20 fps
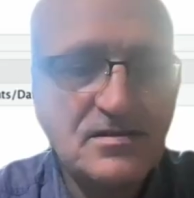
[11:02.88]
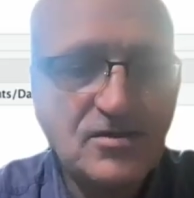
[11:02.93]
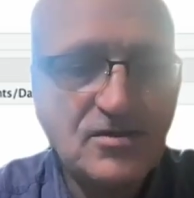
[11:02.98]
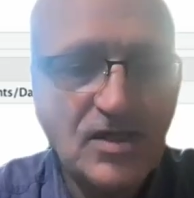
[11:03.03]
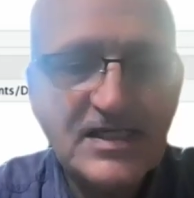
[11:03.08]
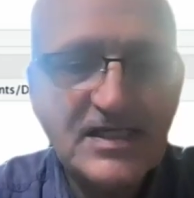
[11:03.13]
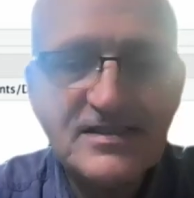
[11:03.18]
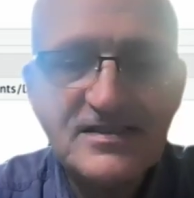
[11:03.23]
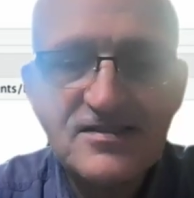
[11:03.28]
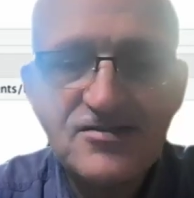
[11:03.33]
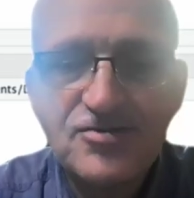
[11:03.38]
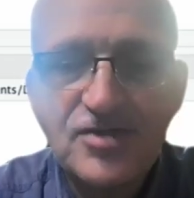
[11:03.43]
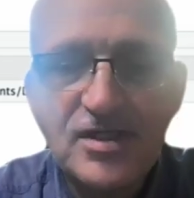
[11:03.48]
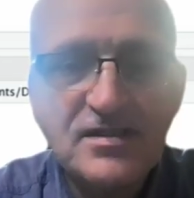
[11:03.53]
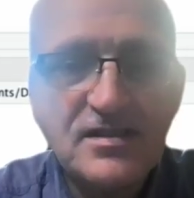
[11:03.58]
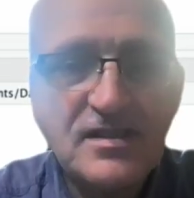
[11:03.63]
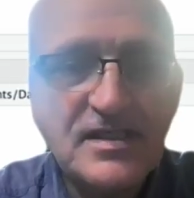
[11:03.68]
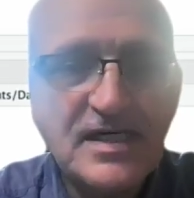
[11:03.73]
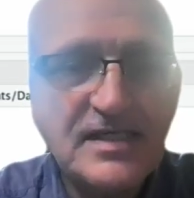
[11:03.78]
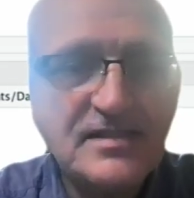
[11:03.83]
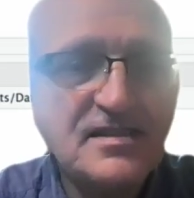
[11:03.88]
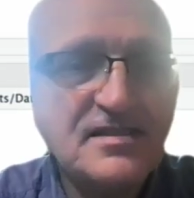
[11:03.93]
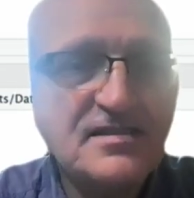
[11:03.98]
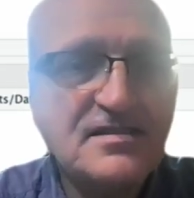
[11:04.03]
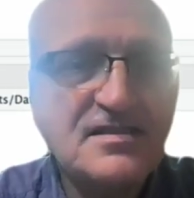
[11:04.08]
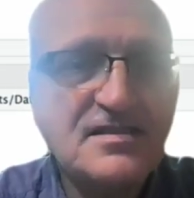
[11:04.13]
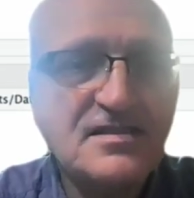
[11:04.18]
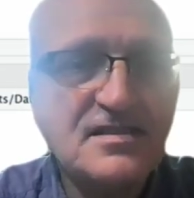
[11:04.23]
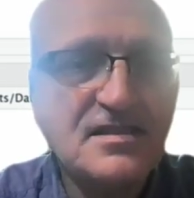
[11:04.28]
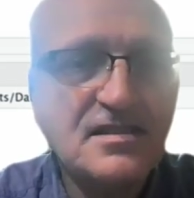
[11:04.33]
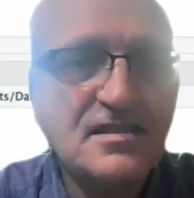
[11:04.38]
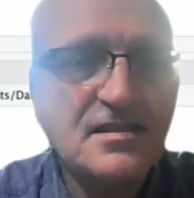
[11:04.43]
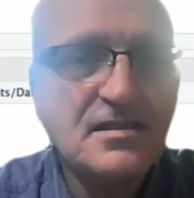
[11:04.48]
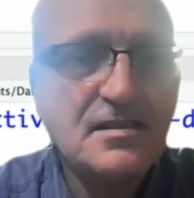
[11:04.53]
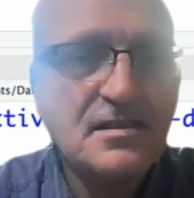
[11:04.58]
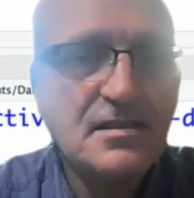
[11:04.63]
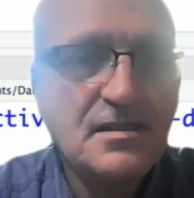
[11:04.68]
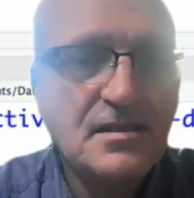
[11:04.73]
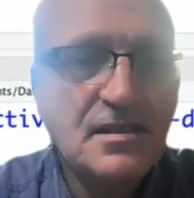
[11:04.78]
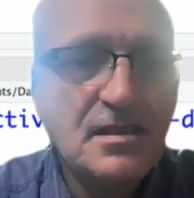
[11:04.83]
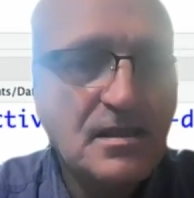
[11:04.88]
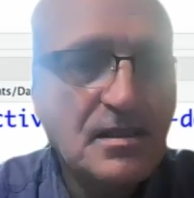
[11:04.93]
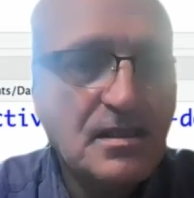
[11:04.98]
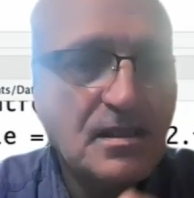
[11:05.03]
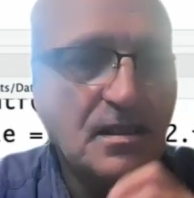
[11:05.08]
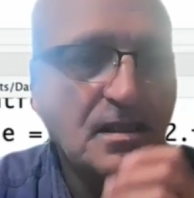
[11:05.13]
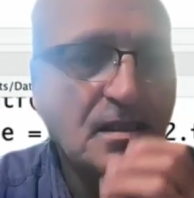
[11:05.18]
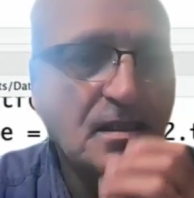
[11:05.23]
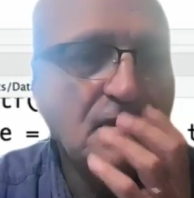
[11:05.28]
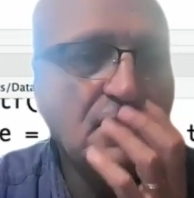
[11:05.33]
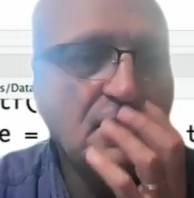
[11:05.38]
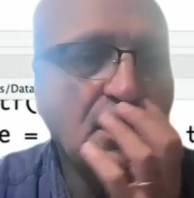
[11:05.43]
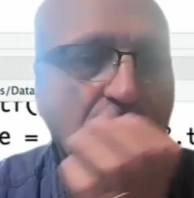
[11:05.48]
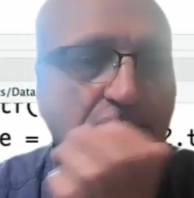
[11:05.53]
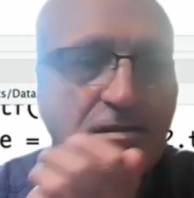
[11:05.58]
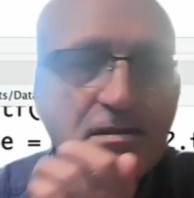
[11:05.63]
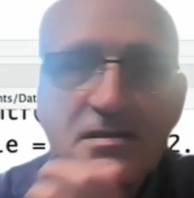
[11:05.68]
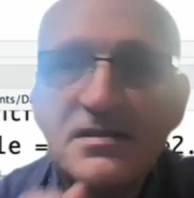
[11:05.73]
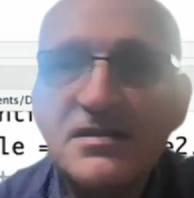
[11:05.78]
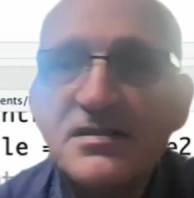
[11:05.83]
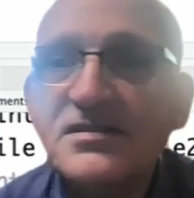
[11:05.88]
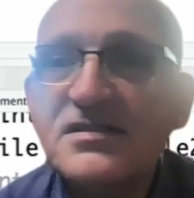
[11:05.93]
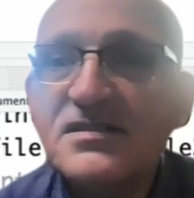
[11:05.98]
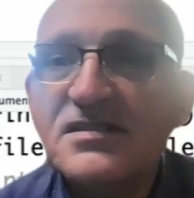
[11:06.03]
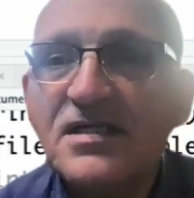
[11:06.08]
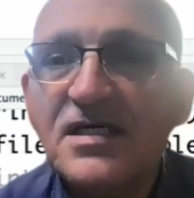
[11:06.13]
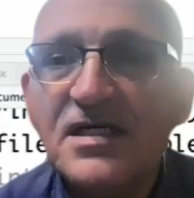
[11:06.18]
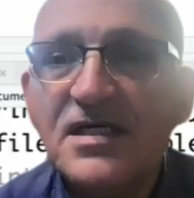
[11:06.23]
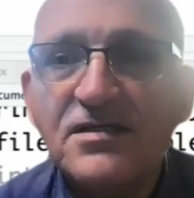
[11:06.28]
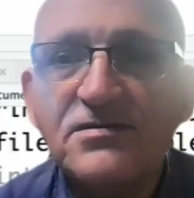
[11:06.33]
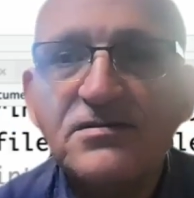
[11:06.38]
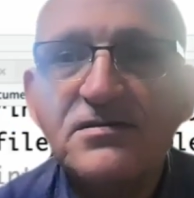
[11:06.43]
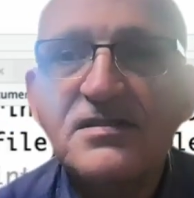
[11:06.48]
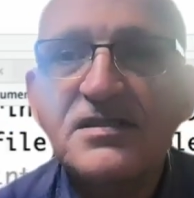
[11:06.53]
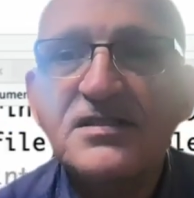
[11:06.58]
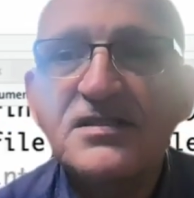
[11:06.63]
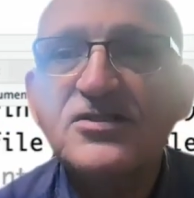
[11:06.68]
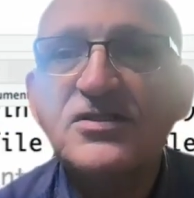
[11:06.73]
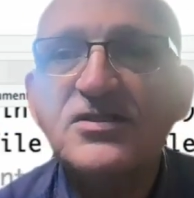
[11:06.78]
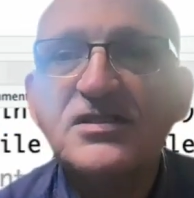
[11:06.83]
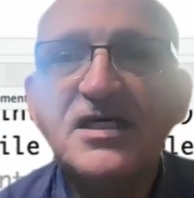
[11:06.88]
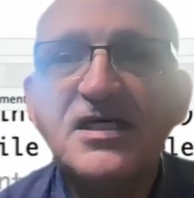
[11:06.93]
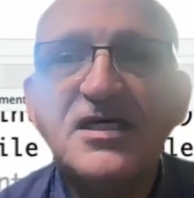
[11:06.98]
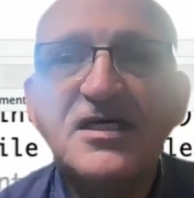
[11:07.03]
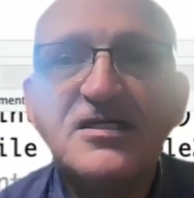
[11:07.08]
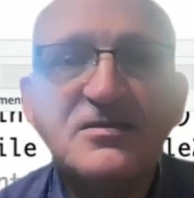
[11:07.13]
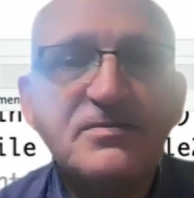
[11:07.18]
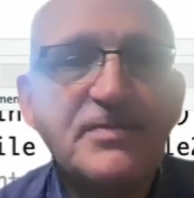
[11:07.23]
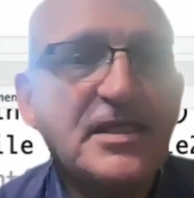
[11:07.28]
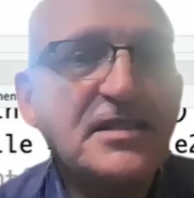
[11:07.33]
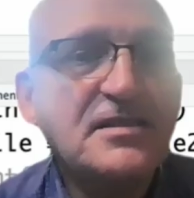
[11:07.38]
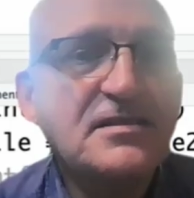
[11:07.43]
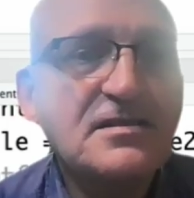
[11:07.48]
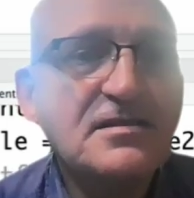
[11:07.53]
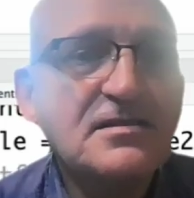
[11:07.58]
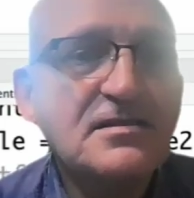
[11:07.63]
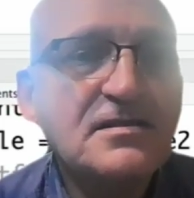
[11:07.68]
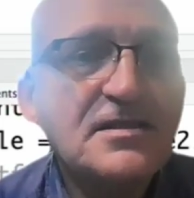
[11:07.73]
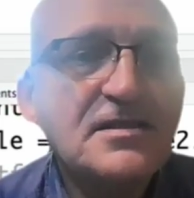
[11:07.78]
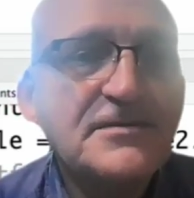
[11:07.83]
So let's run that and see. No, there is an error. That's what I expected.